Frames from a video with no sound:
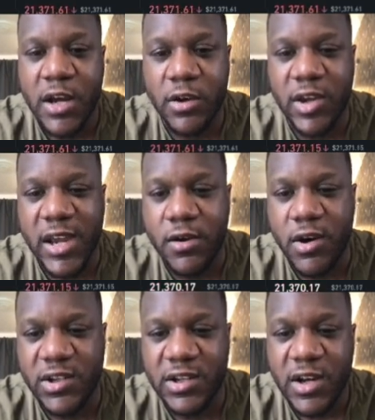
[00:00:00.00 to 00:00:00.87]
Okay,
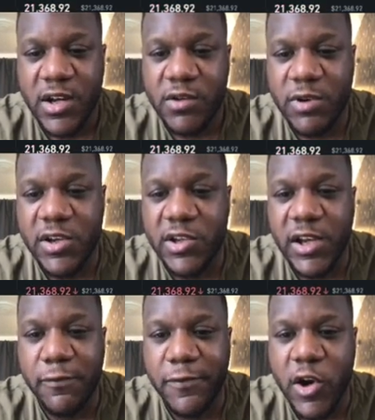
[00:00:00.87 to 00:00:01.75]
guys. So when you see
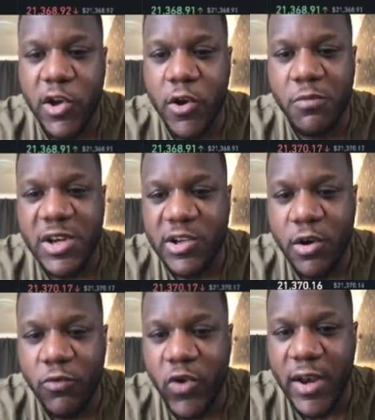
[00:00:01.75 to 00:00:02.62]
the volume is
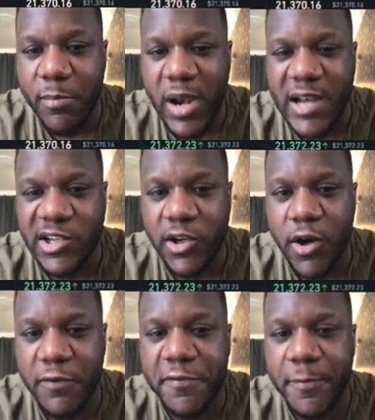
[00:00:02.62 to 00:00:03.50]
not really blasting
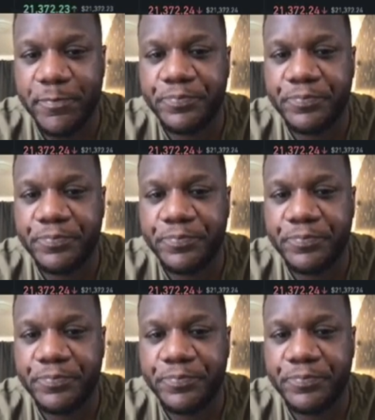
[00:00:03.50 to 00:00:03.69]
off,